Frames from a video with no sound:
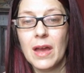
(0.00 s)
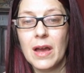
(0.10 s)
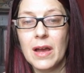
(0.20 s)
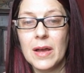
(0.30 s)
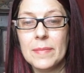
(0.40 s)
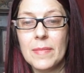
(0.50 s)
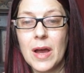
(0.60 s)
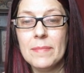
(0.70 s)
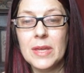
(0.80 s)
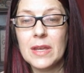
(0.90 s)
Um,
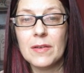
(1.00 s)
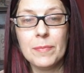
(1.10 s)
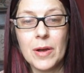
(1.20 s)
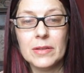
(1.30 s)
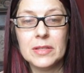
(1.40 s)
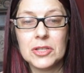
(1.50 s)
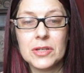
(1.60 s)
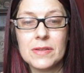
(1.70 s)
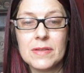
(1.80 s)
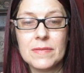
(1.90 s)
a meeting of
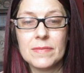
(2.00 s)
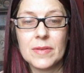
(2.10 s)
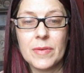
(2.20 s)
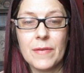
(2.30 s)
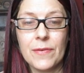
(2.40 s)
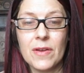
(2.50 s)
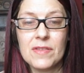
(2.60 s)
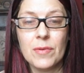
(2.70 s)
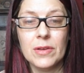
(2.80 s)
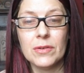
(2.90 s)
politicians. We have
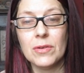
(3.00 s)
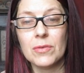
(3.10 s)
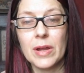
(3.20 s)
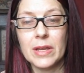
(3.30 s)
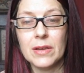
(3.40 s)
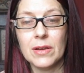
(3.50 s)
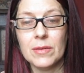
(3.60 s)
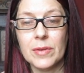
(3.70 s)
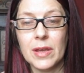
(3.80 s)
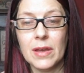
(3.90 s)
Francois Legault right
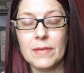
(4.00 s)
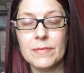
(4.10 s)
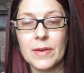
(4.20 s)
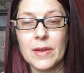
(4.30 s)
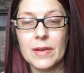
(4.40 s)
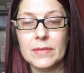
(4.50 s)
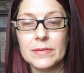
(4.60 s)
here. We have uh,